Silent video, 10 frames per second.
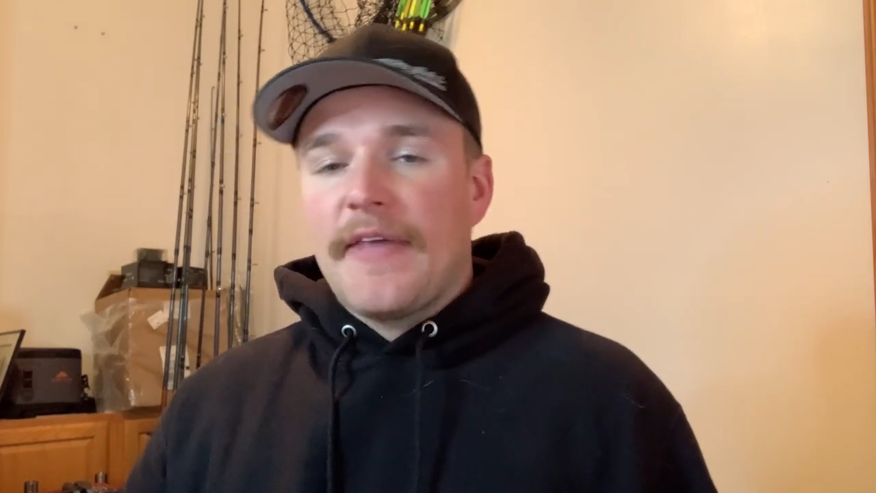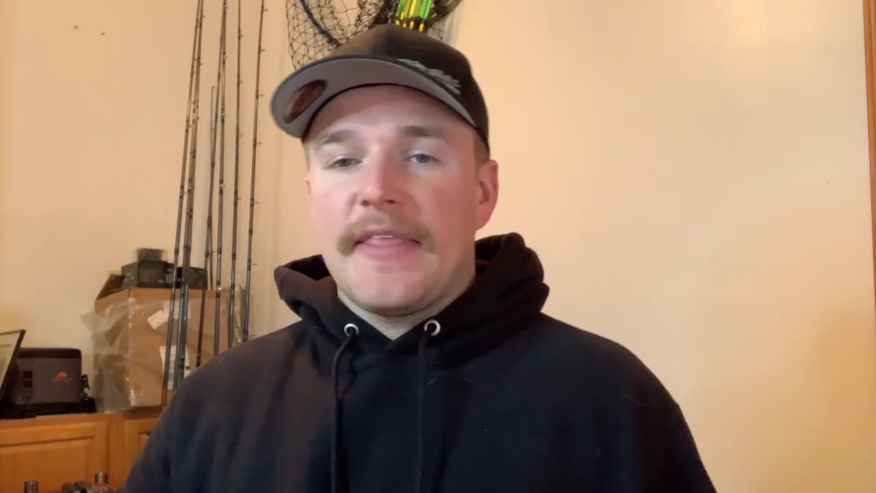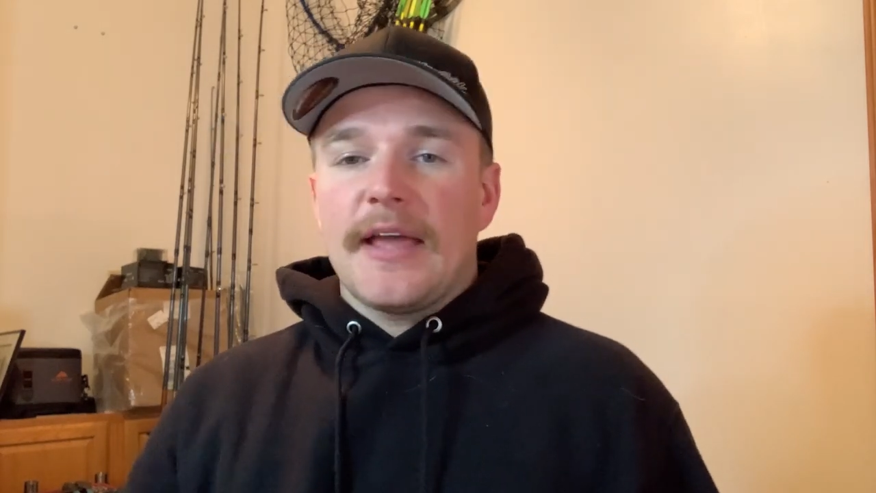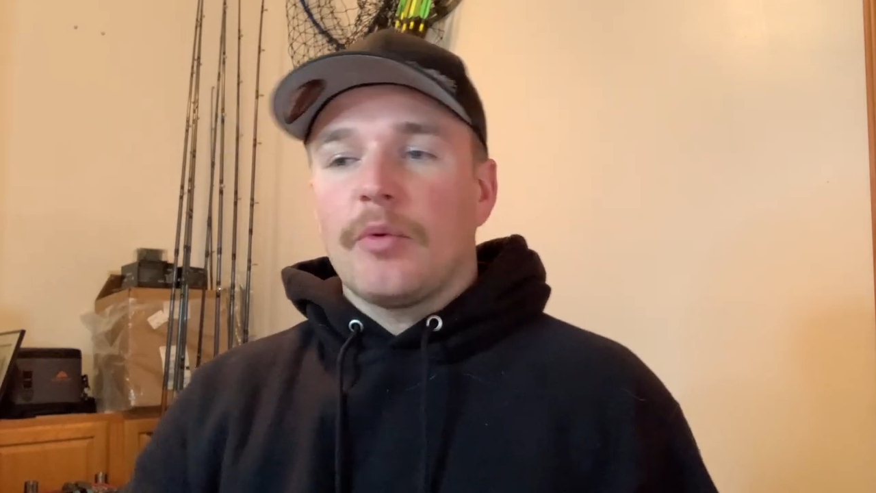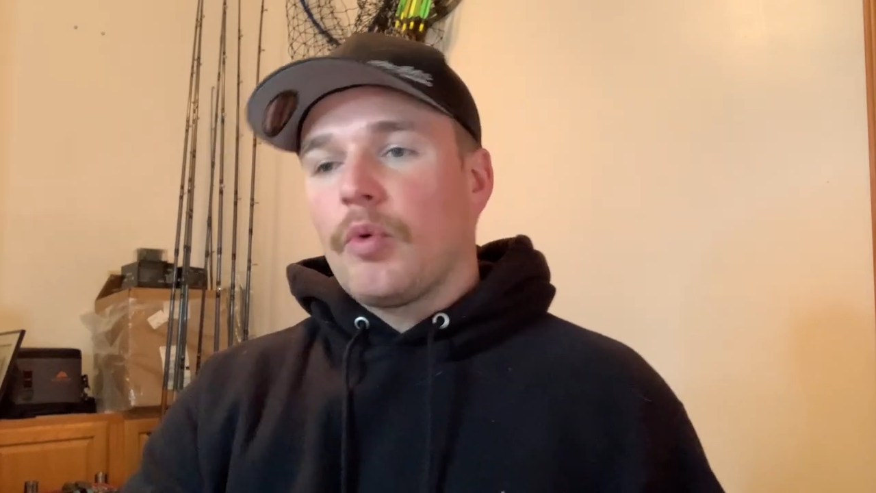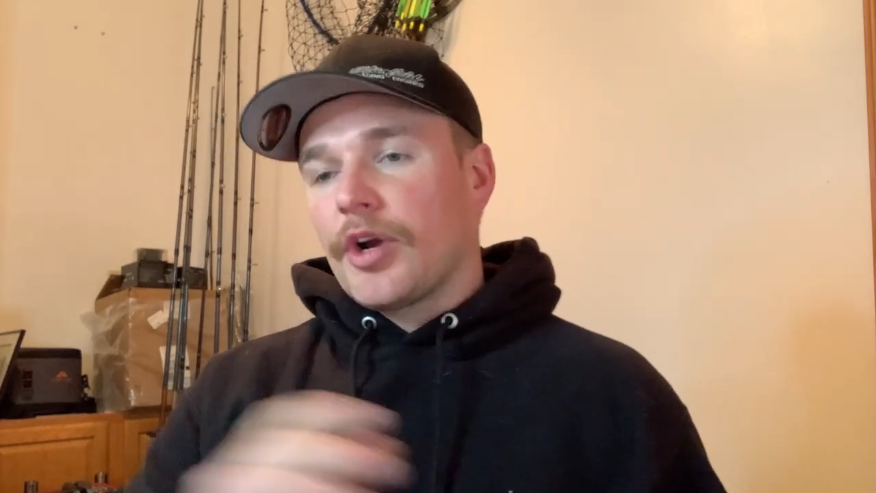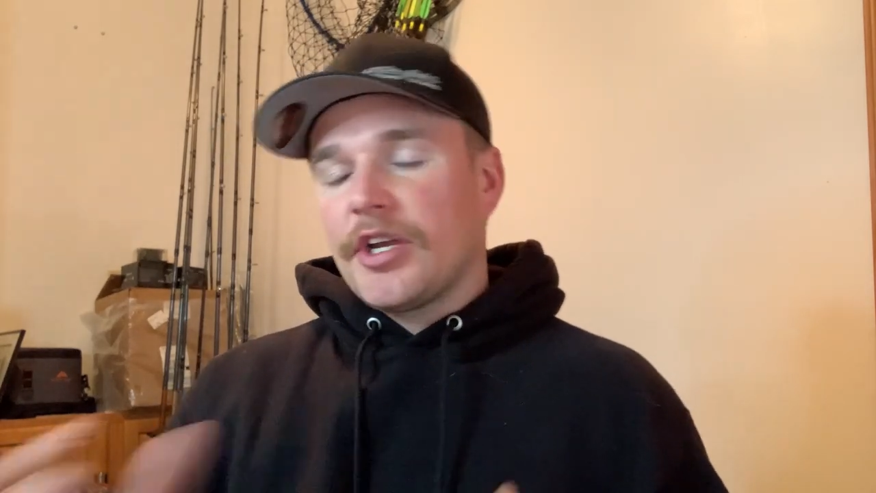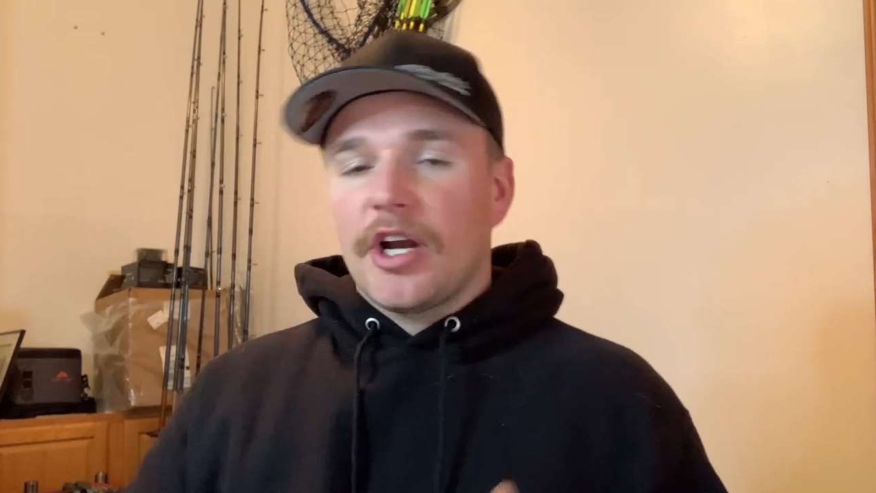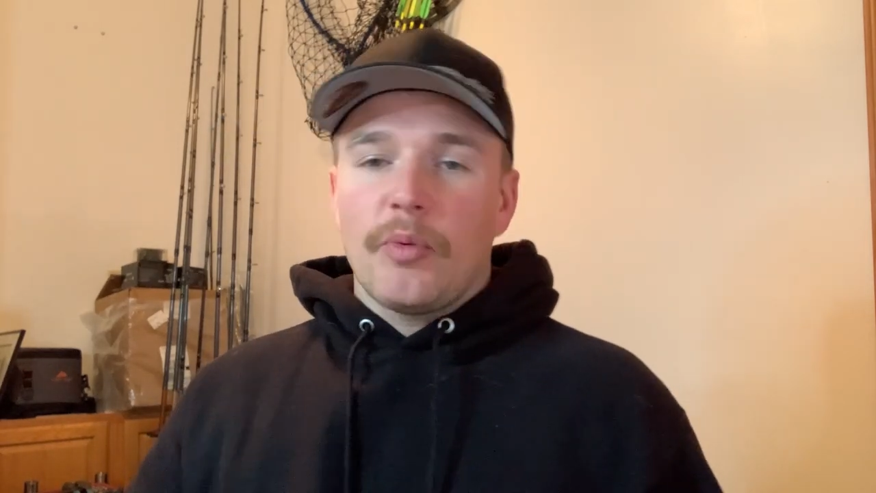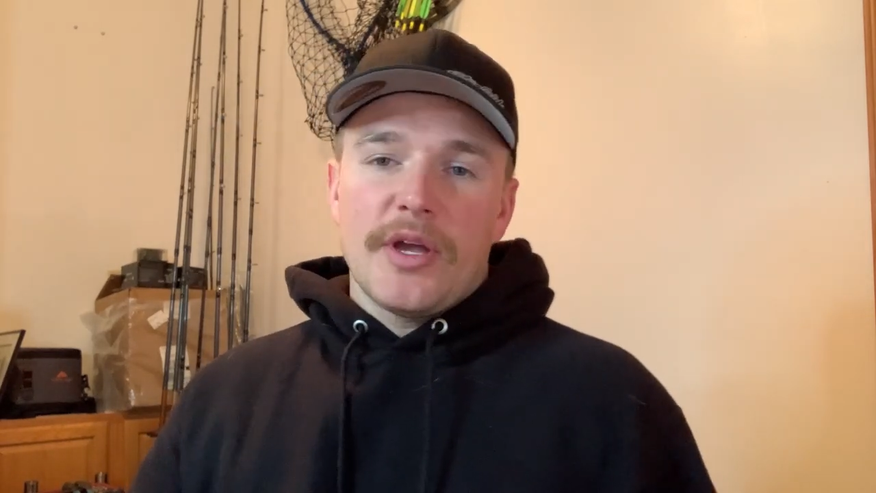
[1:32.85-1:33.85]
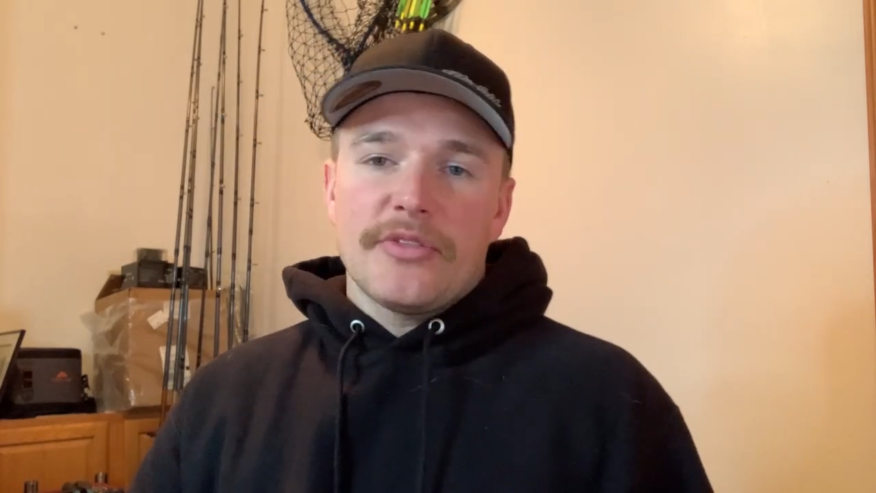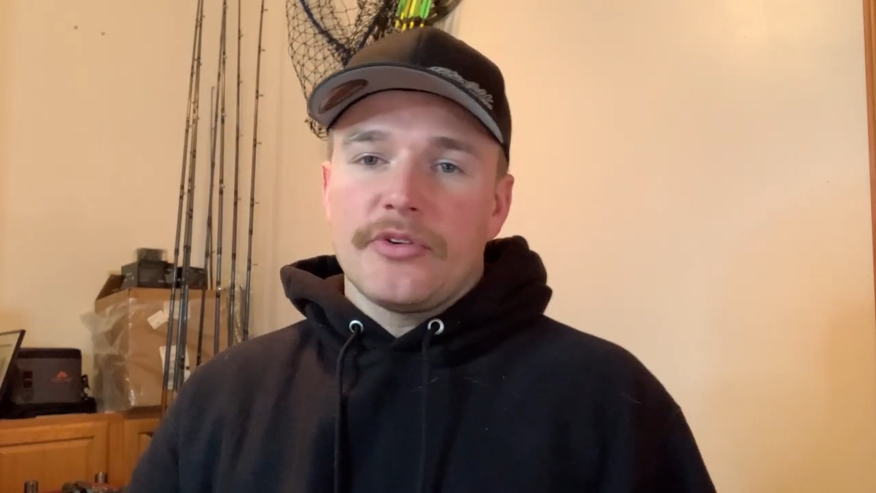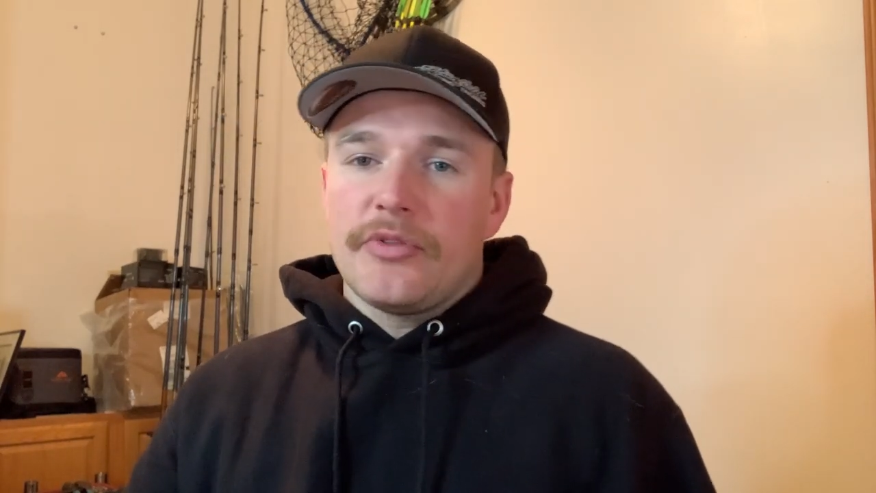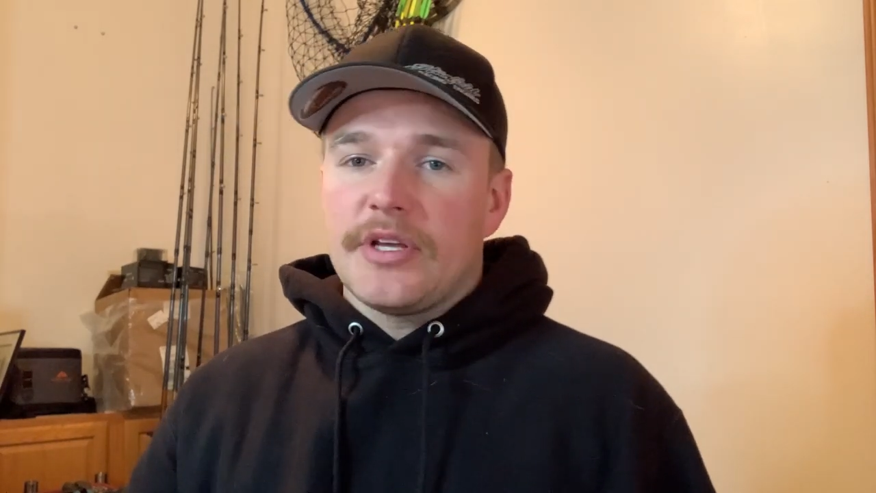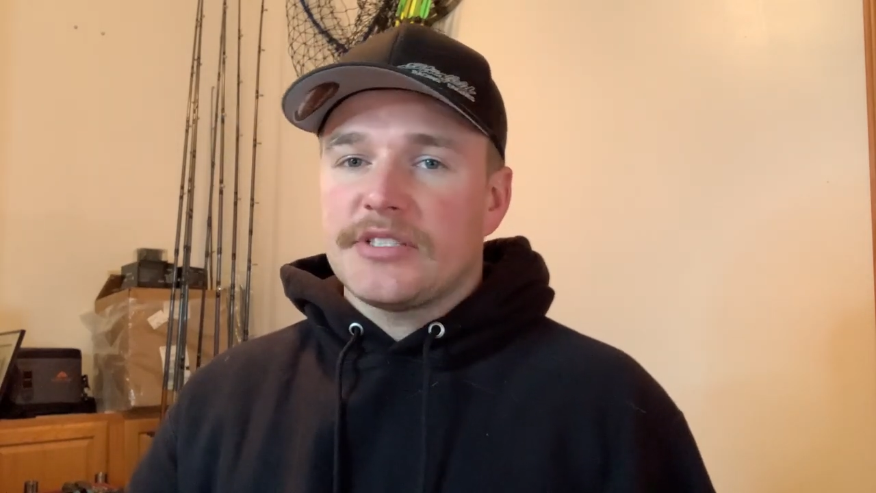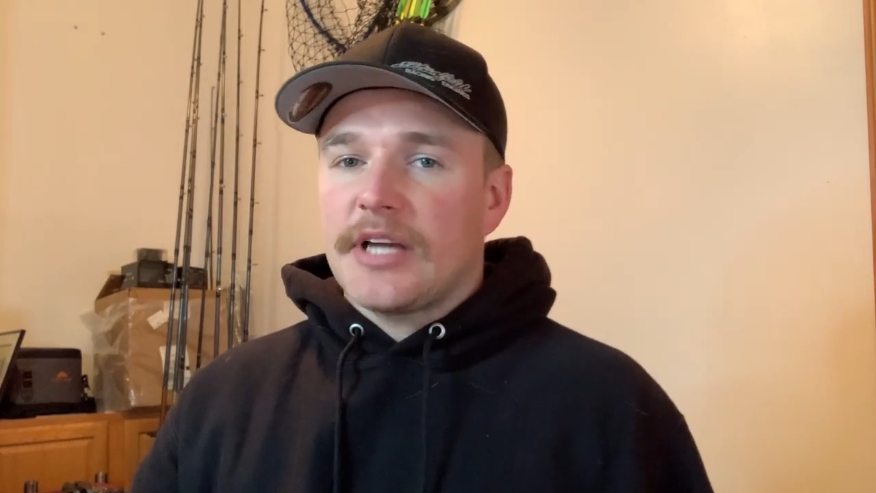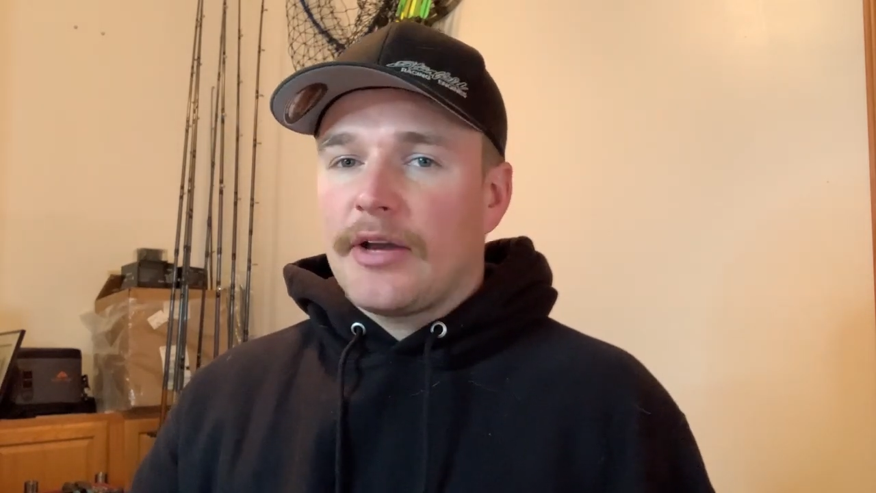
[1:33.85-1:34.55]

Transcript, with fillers: and then working our way through this.